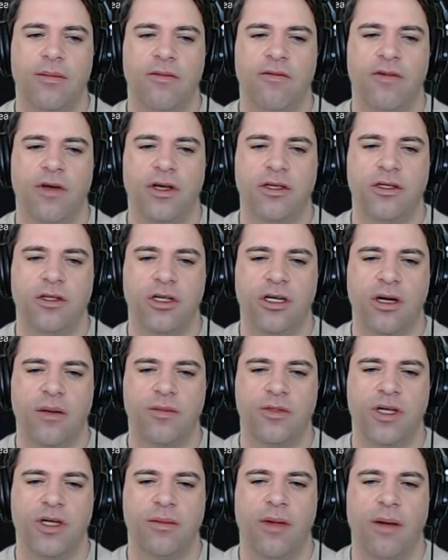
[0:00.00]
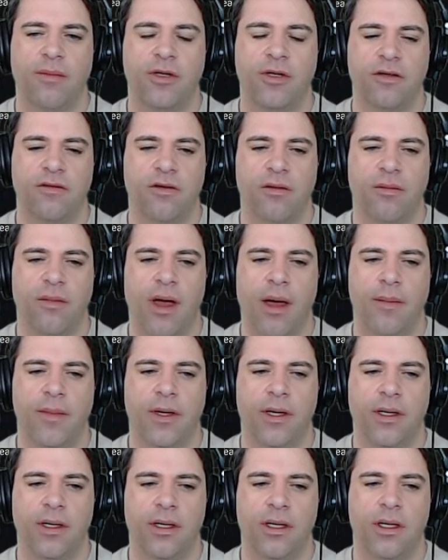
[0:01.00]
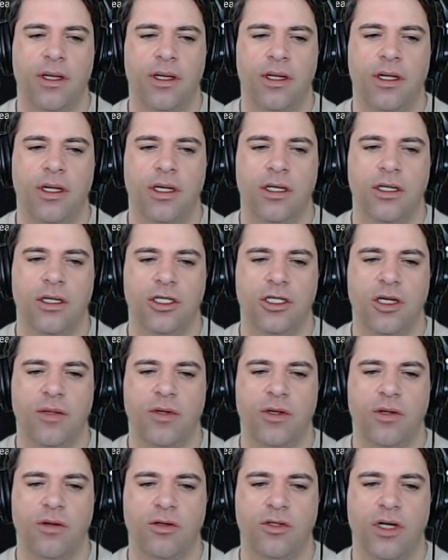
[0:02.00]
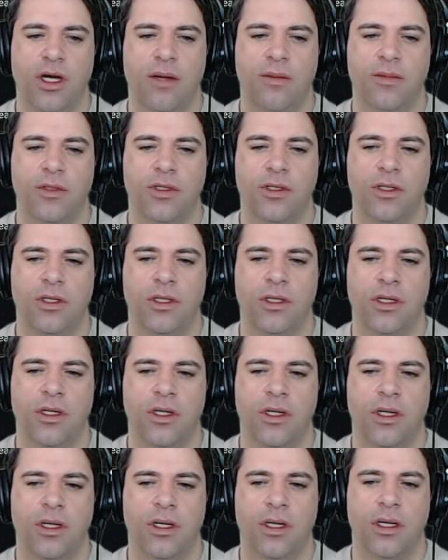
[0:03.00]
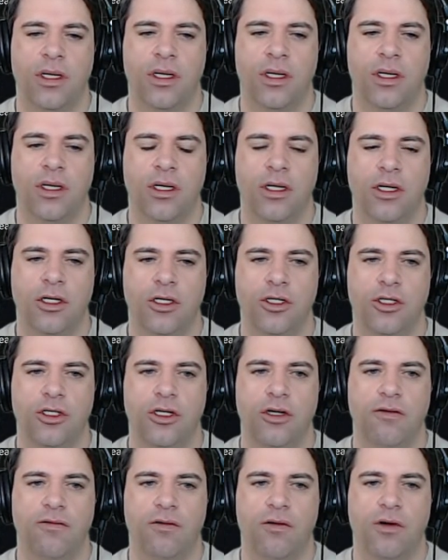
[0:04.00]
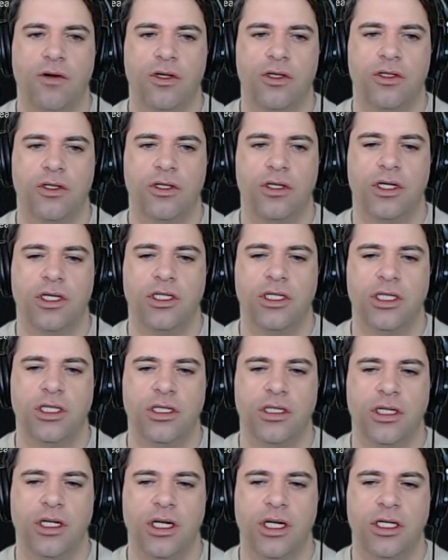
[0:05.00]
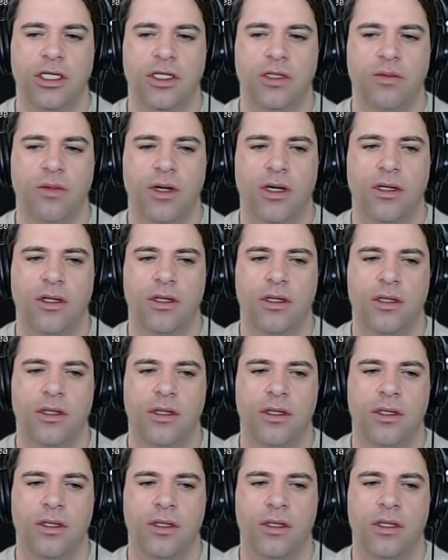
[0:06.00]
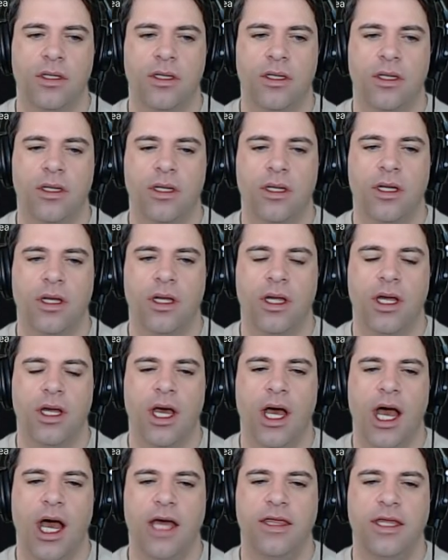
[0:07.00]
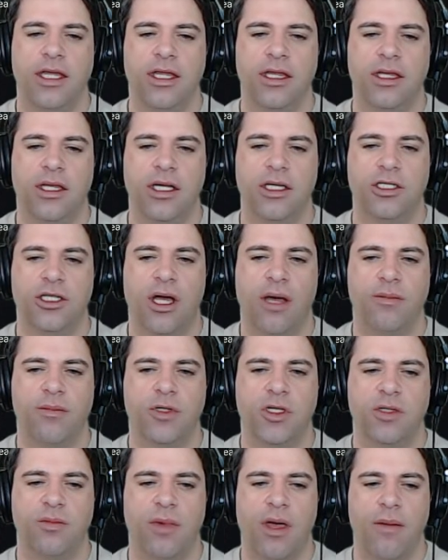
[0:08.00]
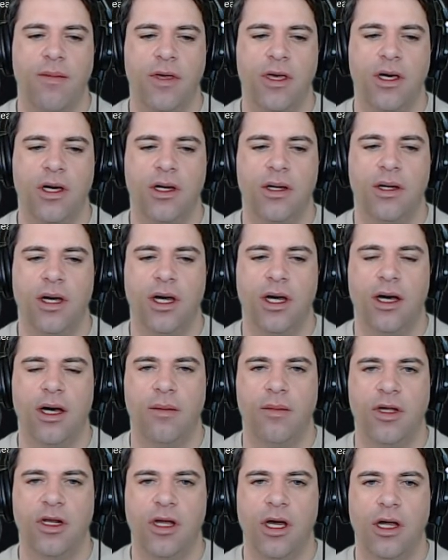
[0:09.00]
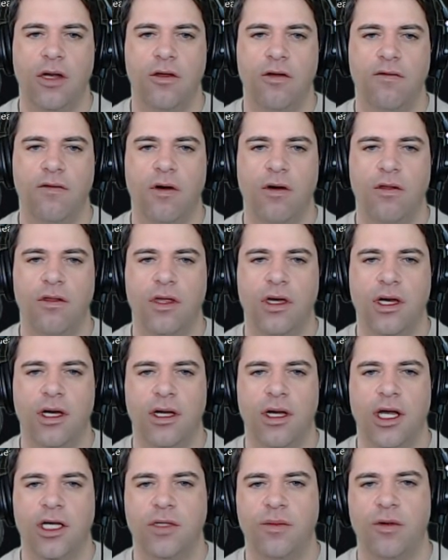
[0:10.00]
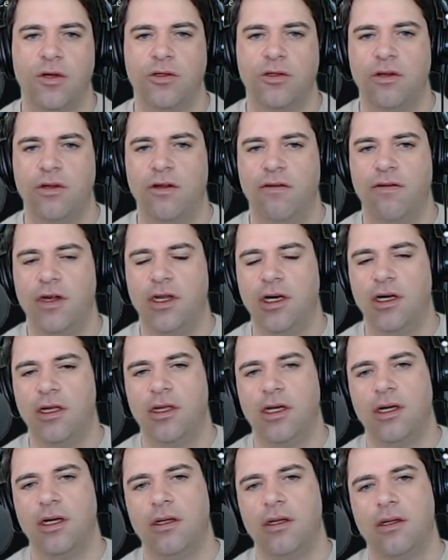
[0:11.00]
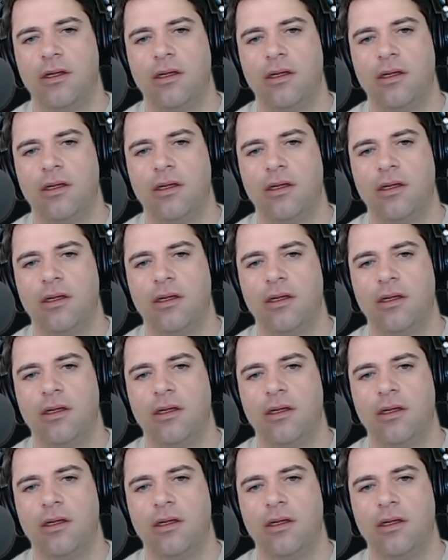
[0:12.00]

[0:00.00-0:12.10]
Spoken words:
Failed to look up gem object for mapping. GPU gems. GeForce. Is this Linux as well? I think that gems is maybe a Nouveau thing as opposed to an NVIDIA thing.